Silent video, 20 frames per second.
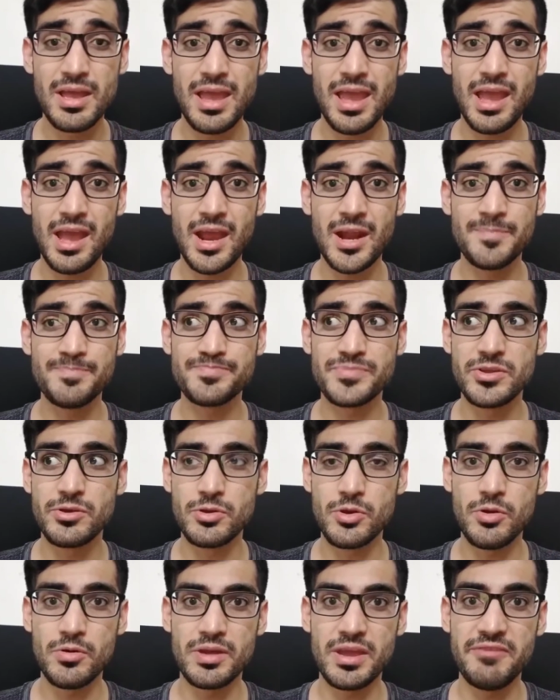And you
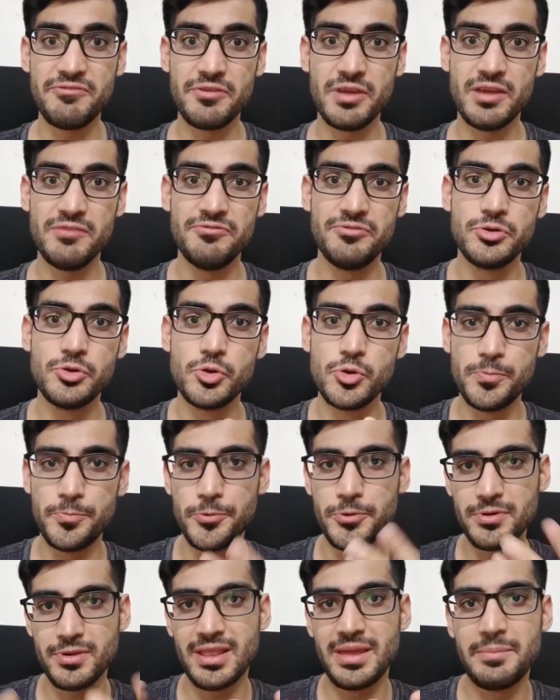know, if you
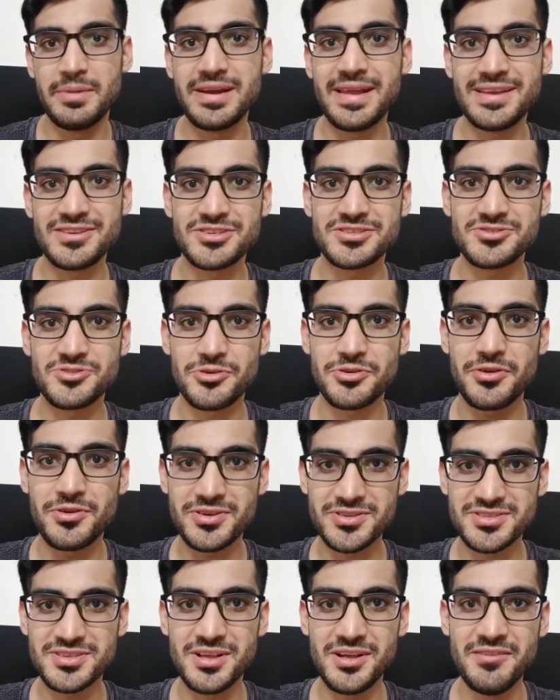put limitations on
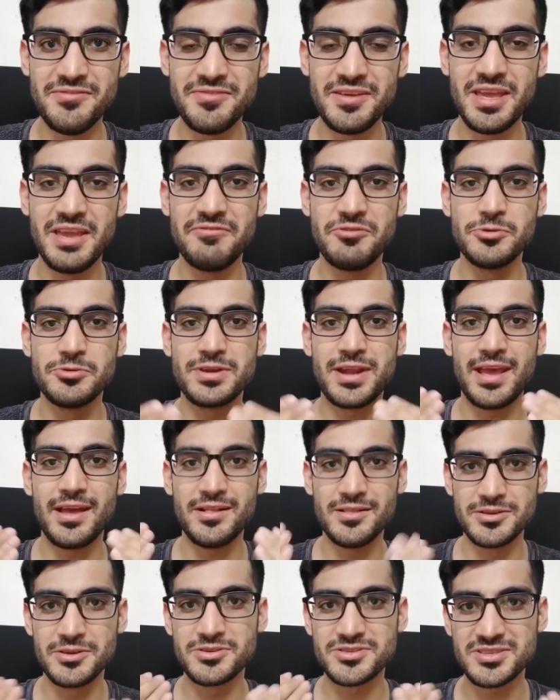yourself, if you
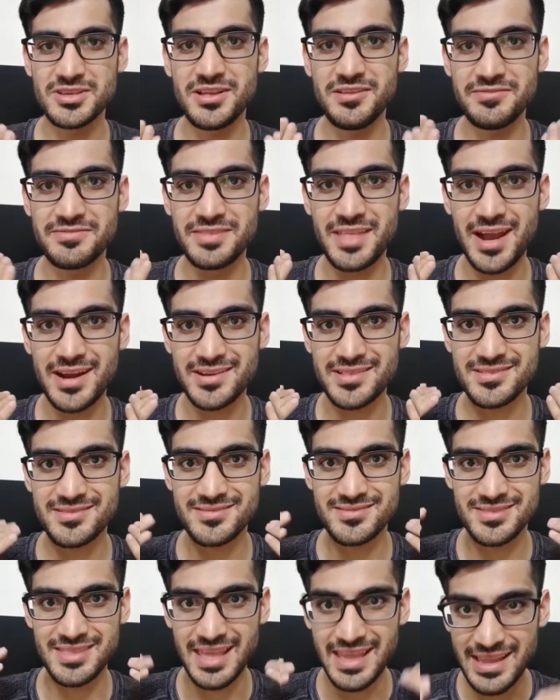tell yourself
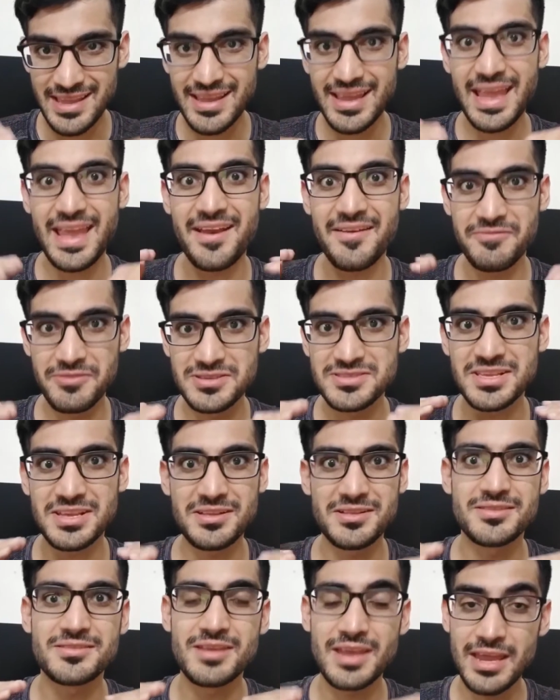that thing every
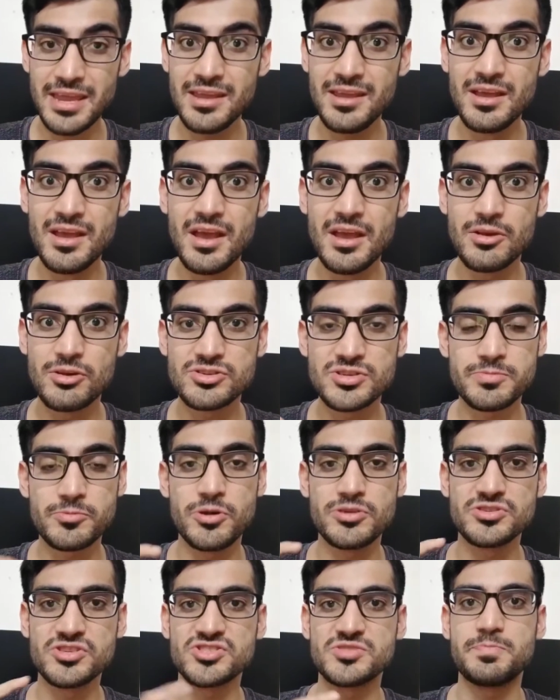single day, your
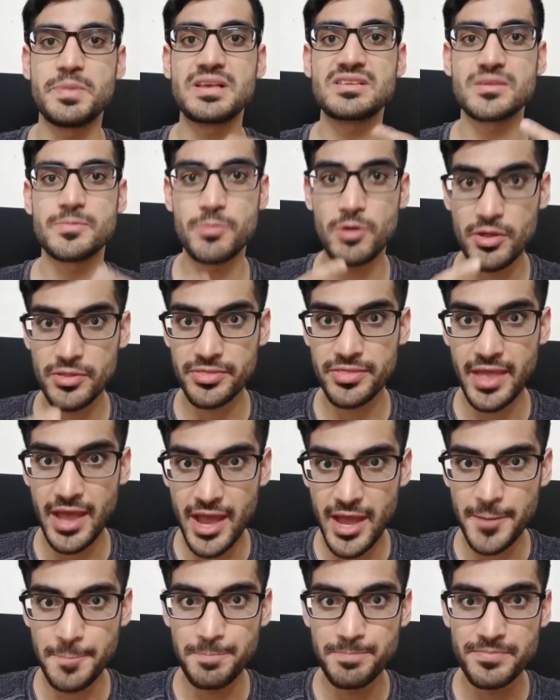subconscious picks up on
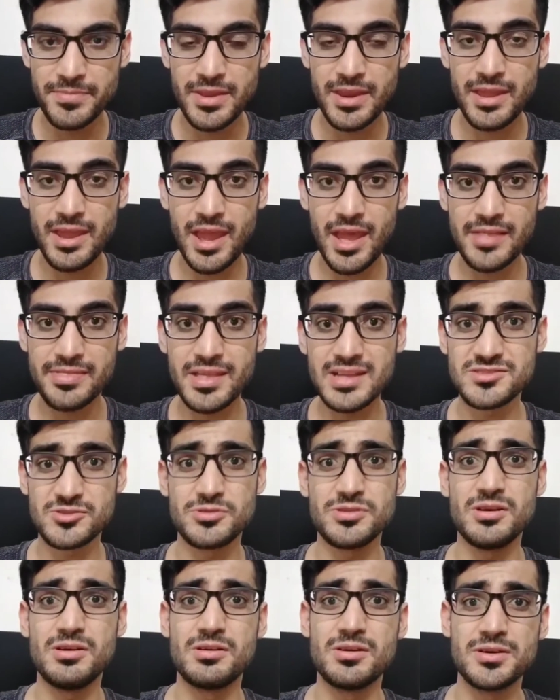that, and that's
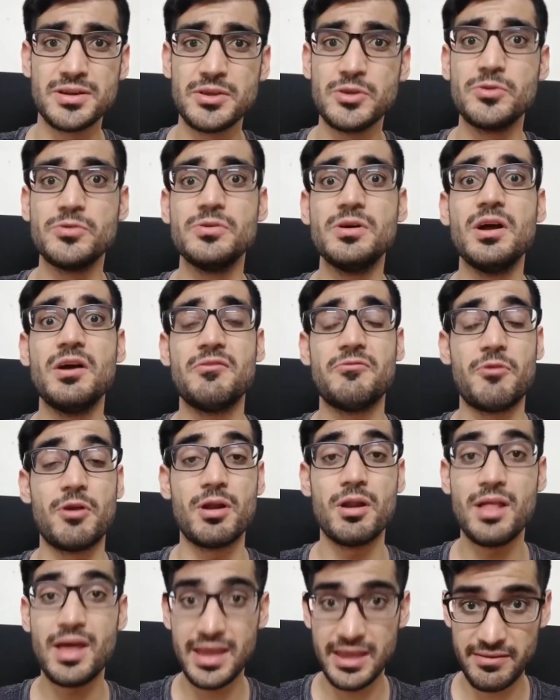gonna hurt you for
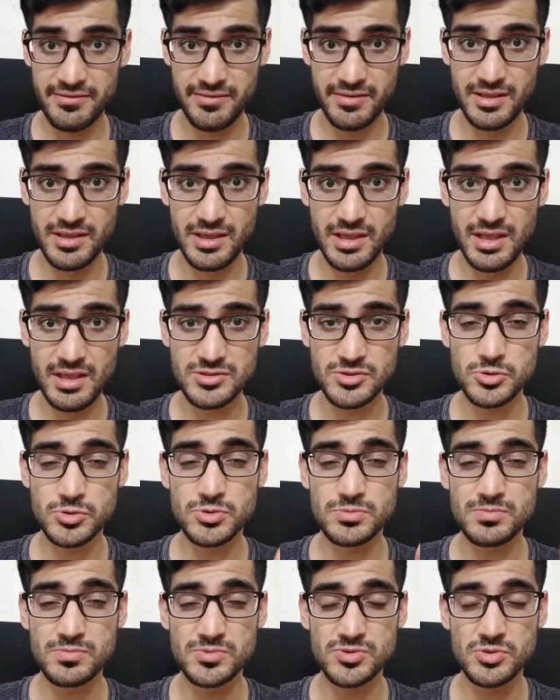life. So
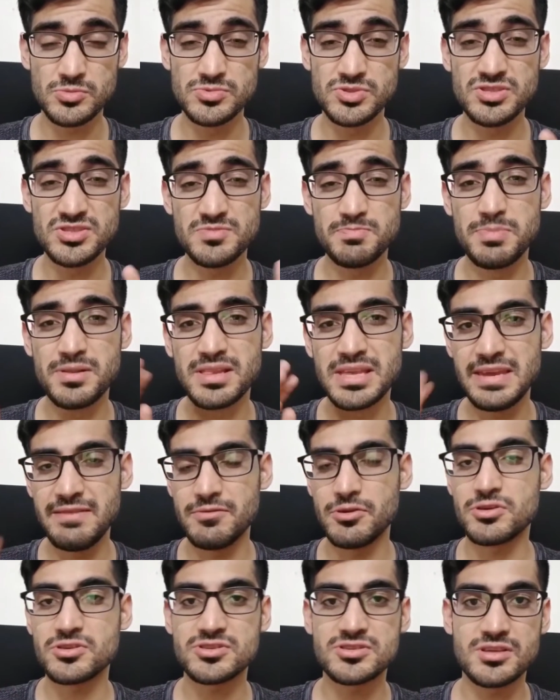just believe
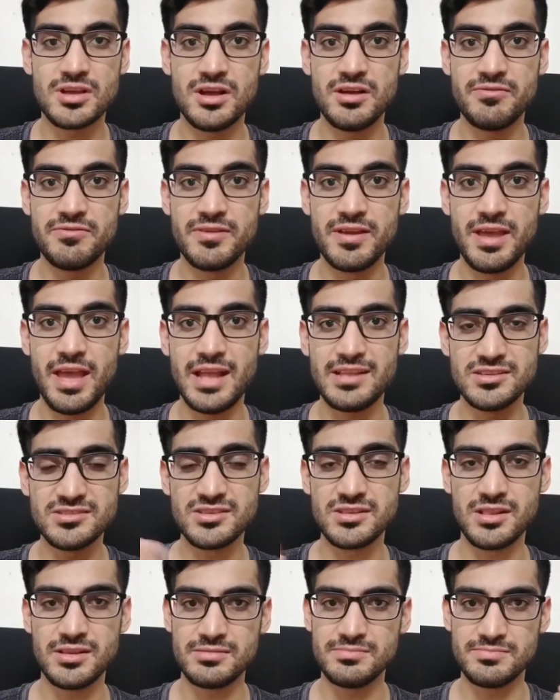in yourself. And
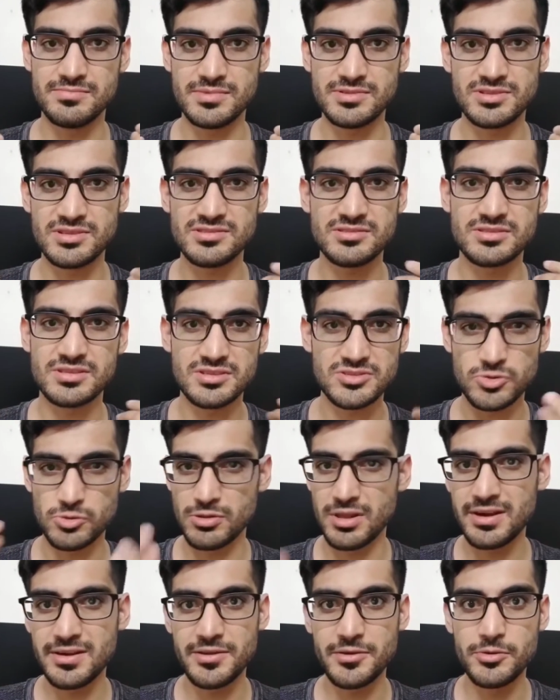just to
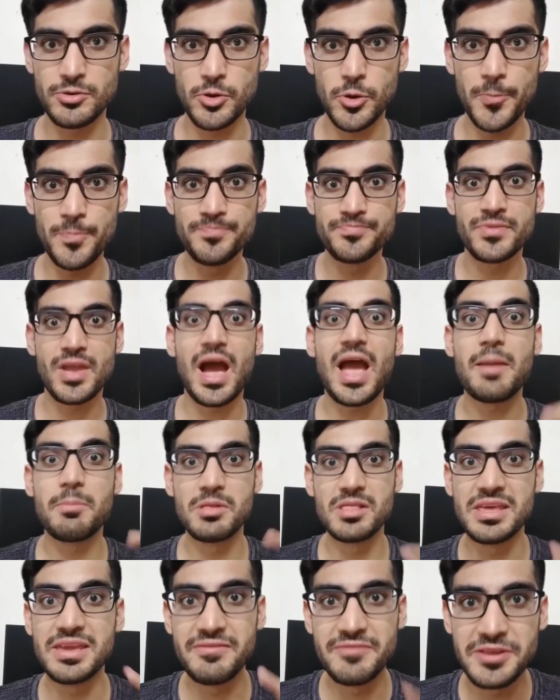let you know, I
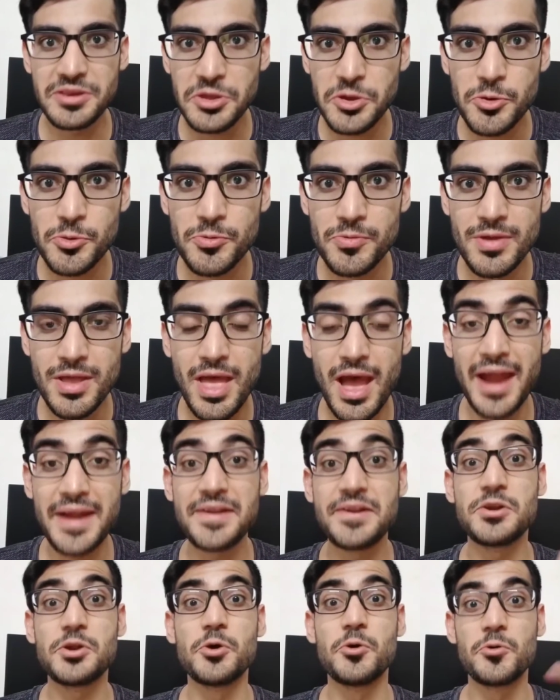believe in you. I
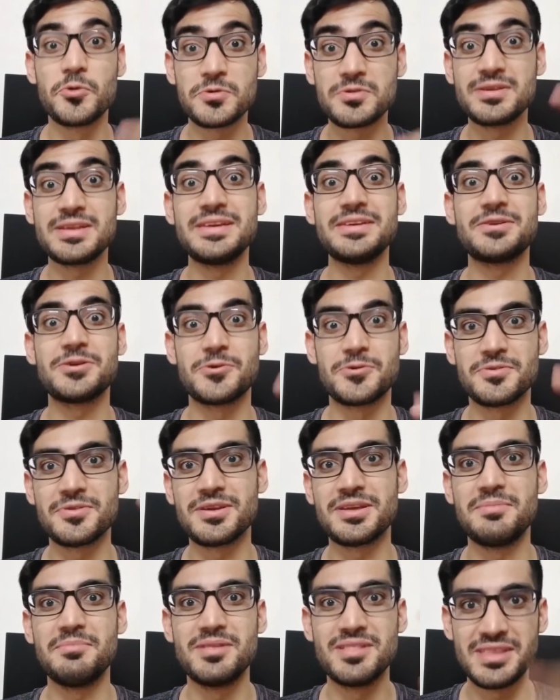
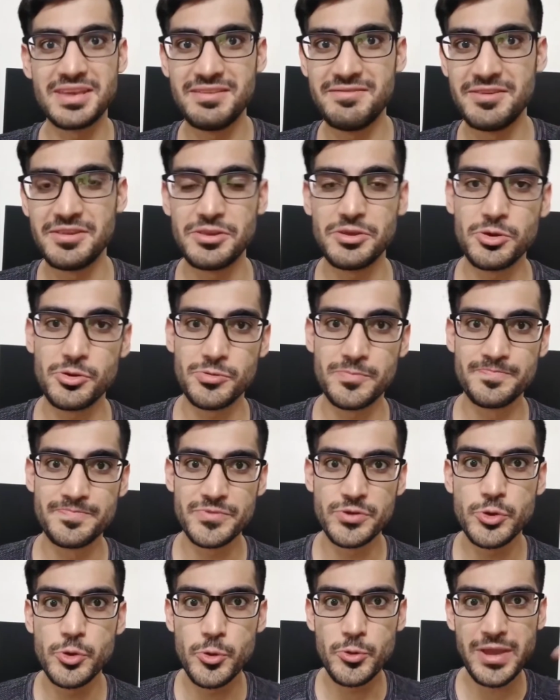totally believe in you.
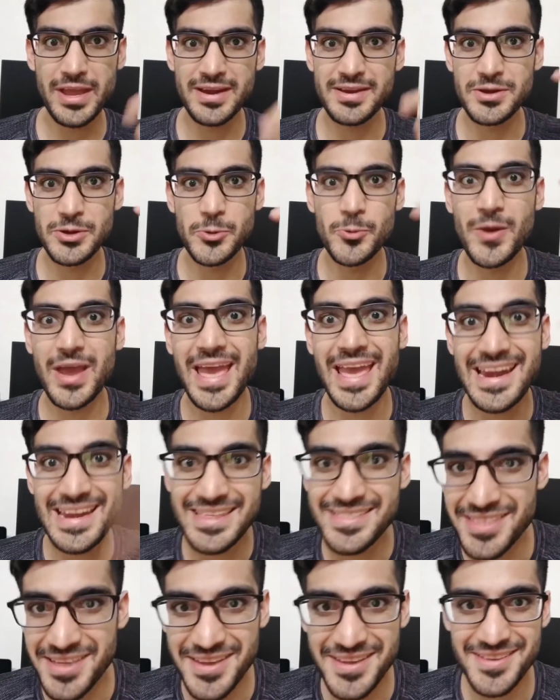You can do
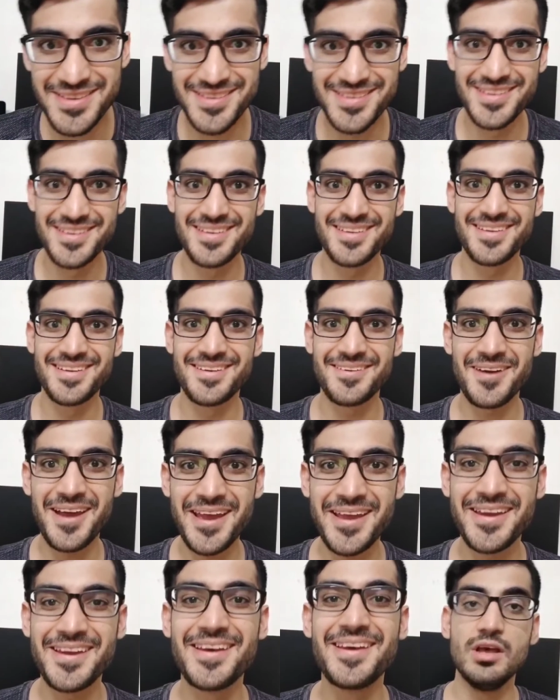anything,
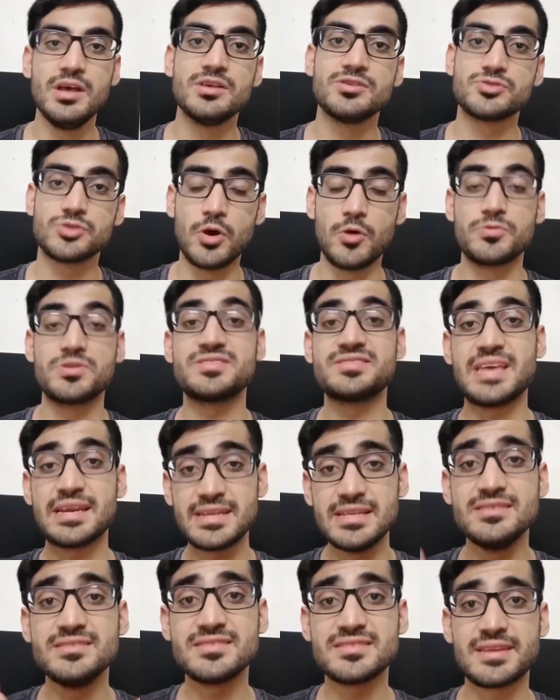right? So the
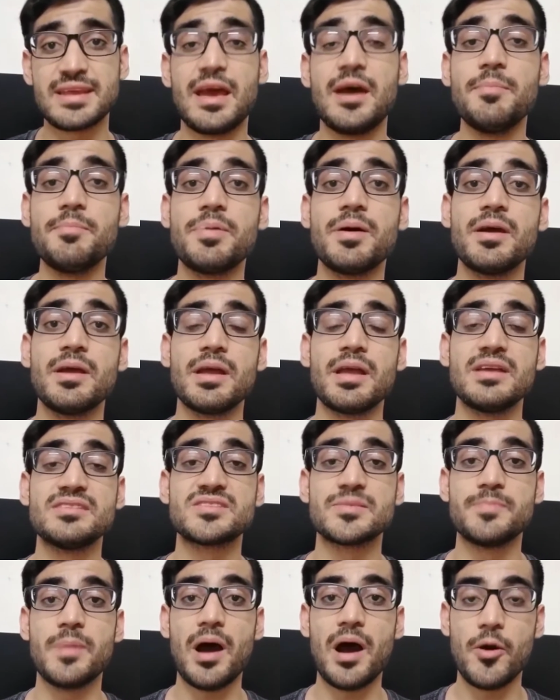second step is
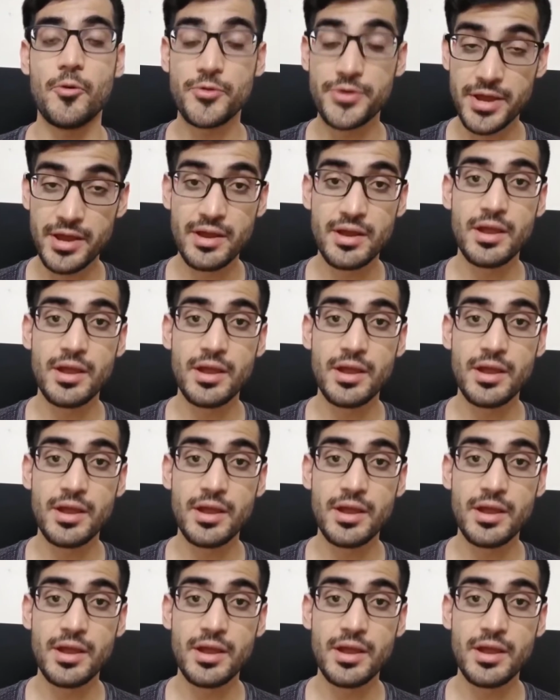about